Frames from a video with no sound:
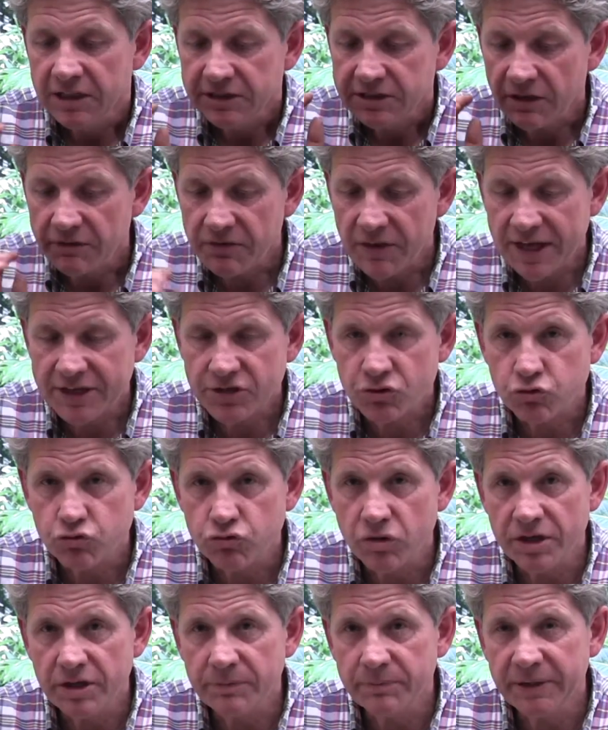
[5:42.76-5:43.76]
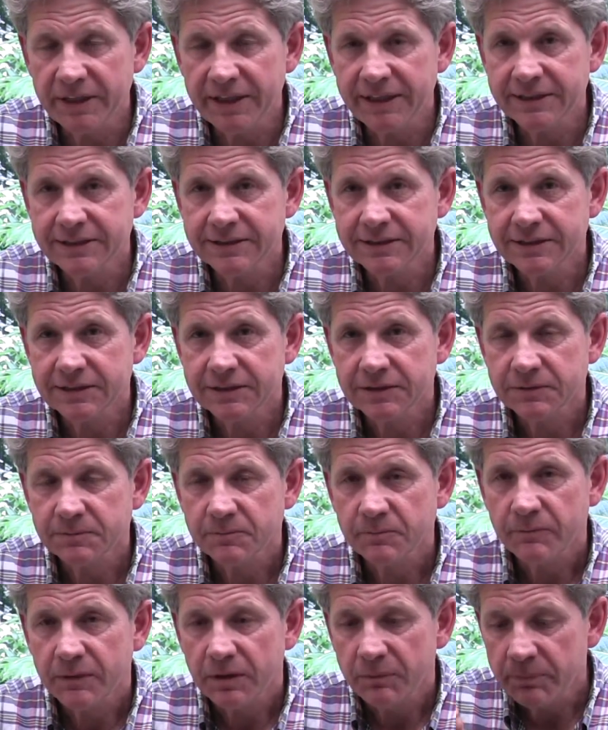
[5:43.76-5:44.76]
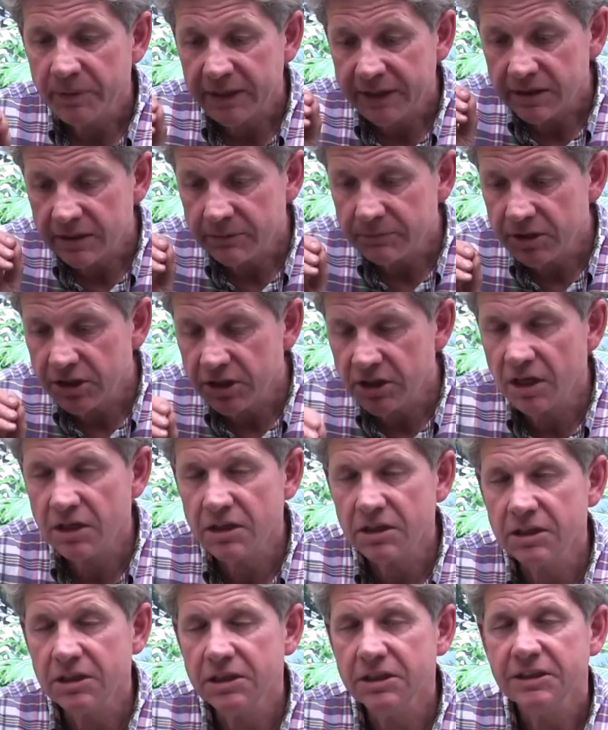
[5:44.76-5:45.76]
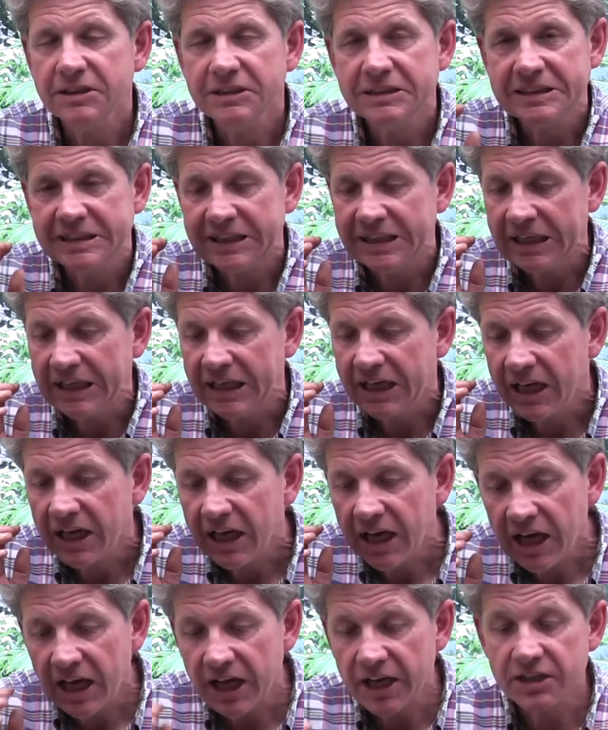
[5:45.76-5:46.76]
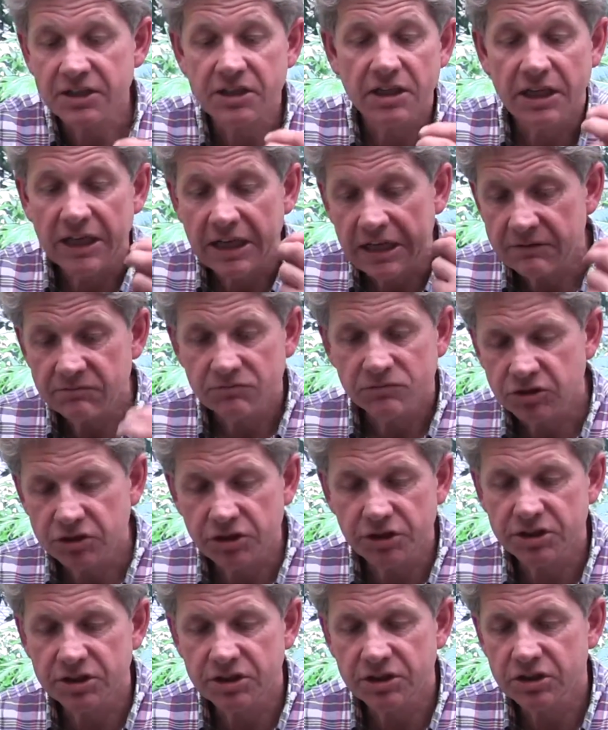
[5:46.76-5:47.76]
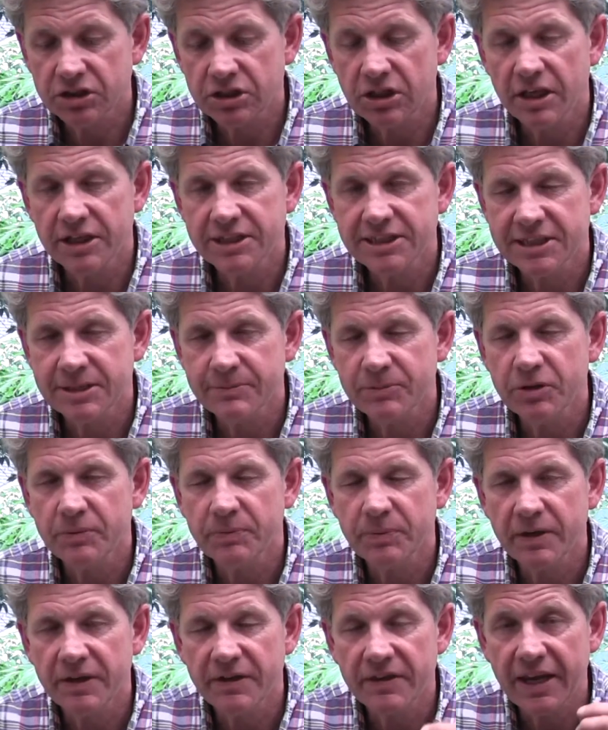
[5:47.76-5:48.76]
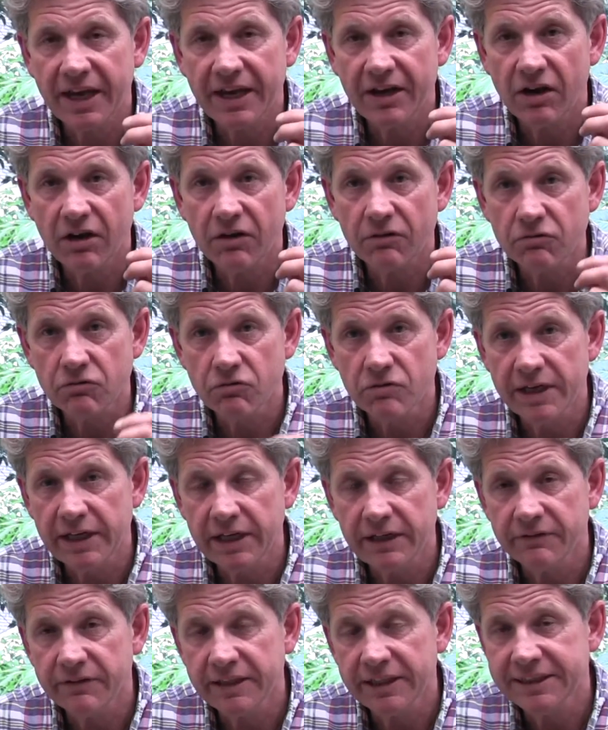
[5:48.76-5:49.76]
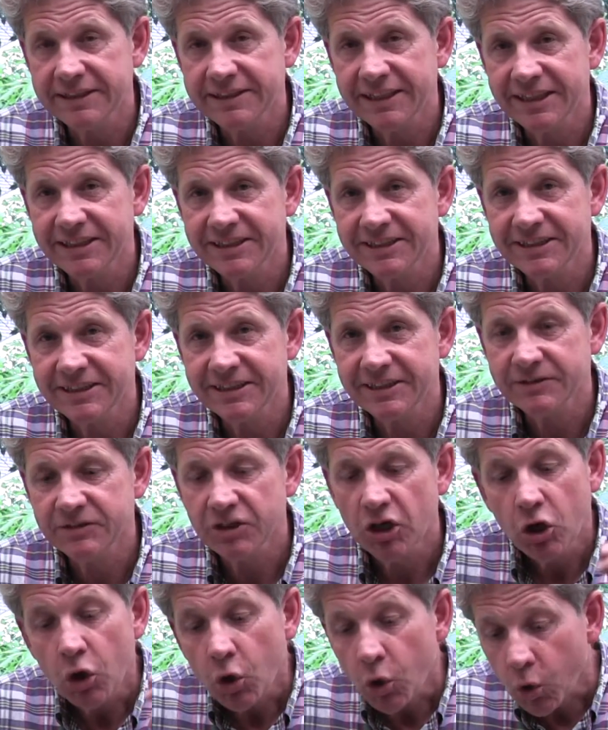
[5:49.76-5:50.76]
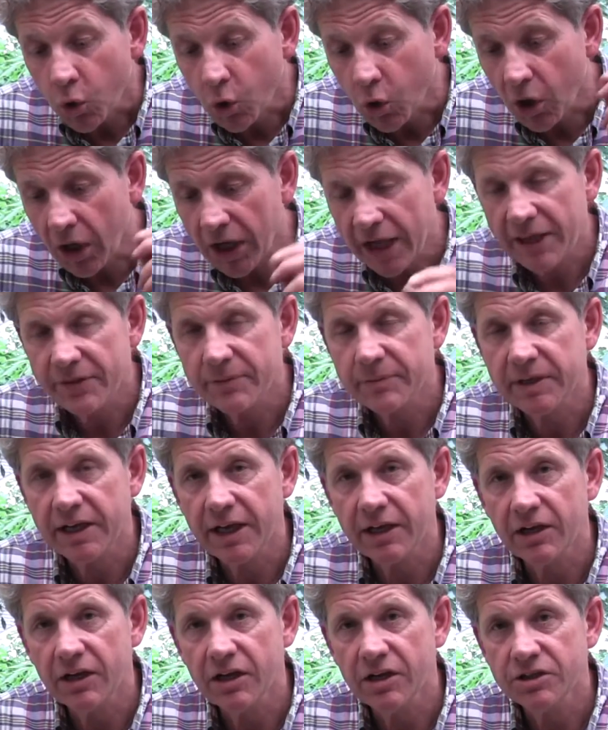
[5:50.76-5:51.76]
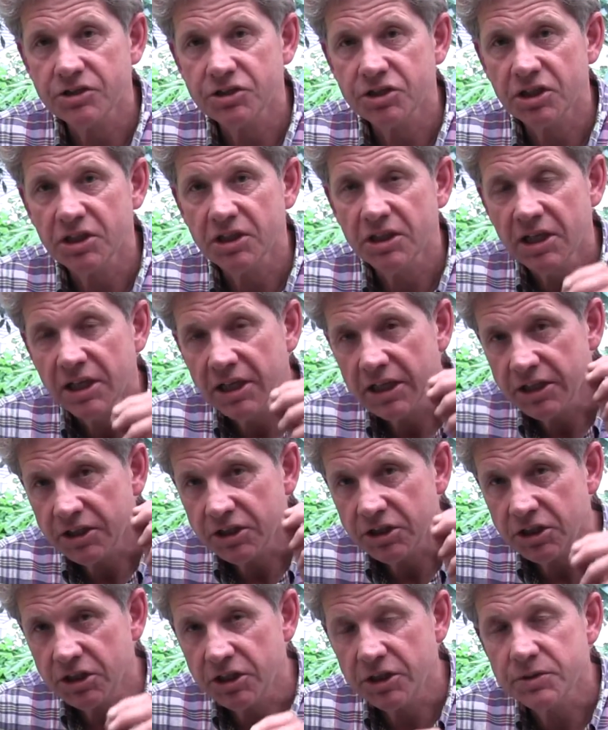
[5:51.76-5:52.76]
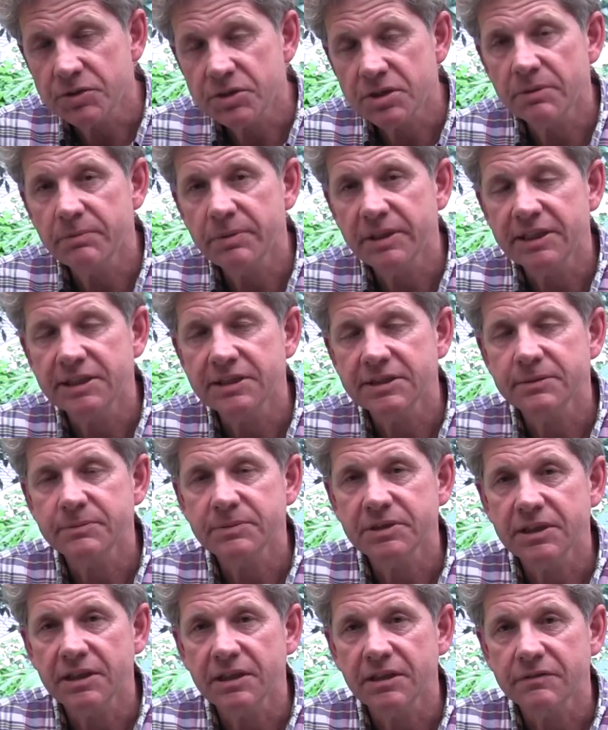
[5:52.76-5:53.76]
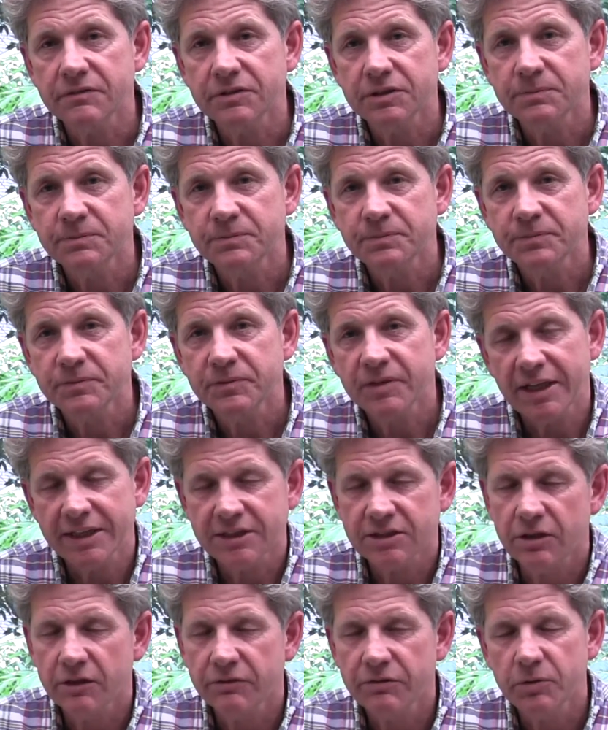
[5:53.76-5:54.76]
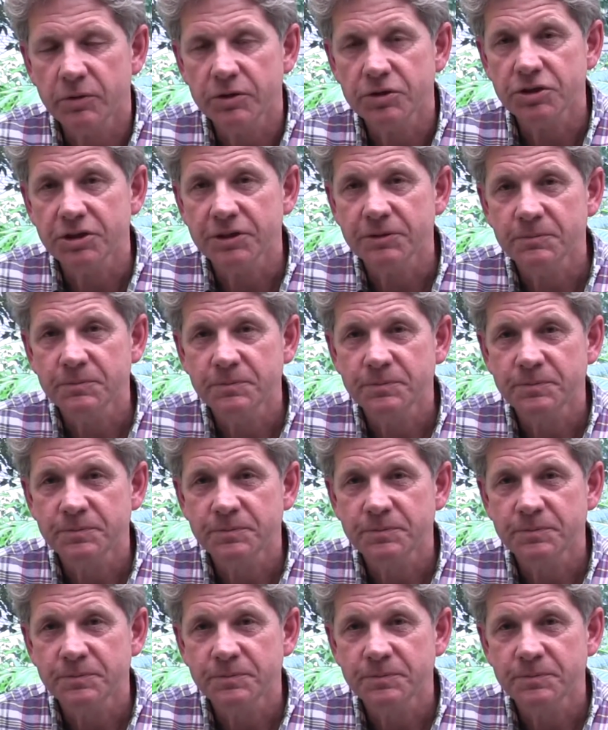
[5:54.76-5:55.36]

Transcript: So that's runner beans. Pick them young and just slice them up, and they are really, really tasty. Or let them get larger and use the beans themselves. Thanks a lot for watching.